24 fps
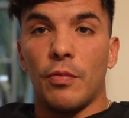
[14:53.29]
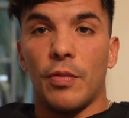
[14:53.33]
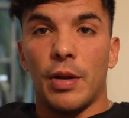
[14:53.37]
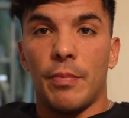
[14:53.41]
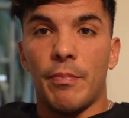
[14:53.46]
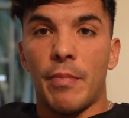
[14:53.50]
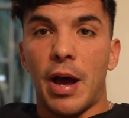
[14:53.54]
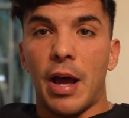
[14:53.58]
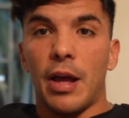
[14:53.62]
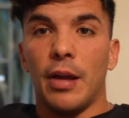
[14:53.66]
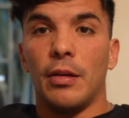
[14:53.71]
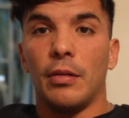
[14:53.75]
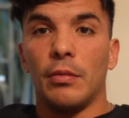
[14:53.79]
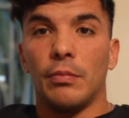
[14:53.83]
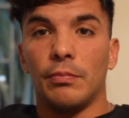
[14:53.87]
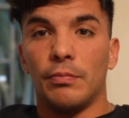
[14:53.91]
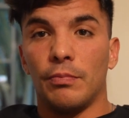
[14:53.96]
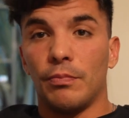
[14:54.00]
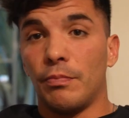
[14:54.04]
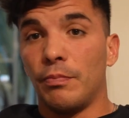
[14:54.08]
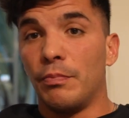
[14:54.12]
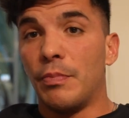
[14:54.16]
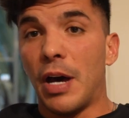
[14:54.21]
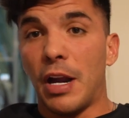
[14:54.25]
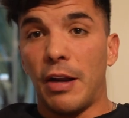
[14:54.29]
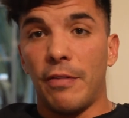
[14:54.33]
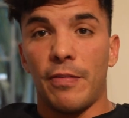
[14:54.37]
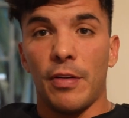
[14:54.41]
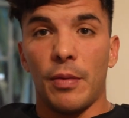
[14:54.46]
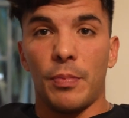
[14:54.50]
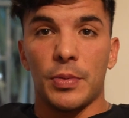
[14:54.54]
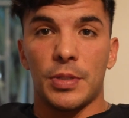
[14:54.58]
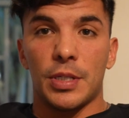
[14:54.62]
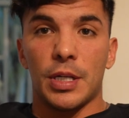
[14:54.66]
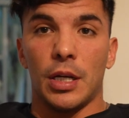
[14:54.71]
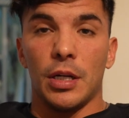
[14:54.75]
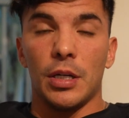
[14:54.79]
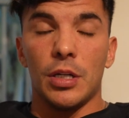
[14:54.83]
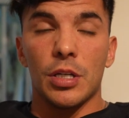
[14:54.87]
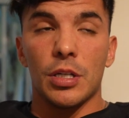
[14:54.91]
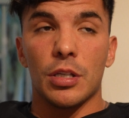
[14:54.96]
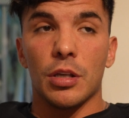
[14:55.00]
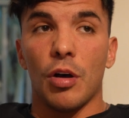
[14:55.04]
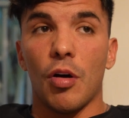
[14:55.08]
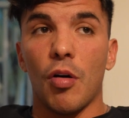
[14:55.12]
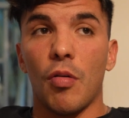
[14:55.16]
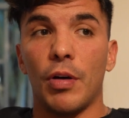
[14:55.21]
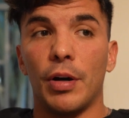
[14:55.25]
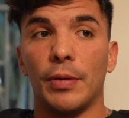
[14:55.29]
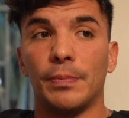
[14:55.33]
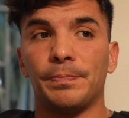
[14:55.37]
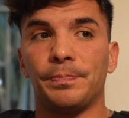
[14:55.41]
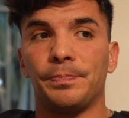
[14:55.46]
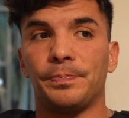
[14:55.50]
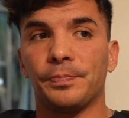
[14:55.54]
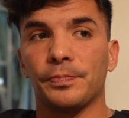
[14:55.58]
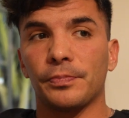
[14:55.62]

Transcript: when my body fat percentage is lower.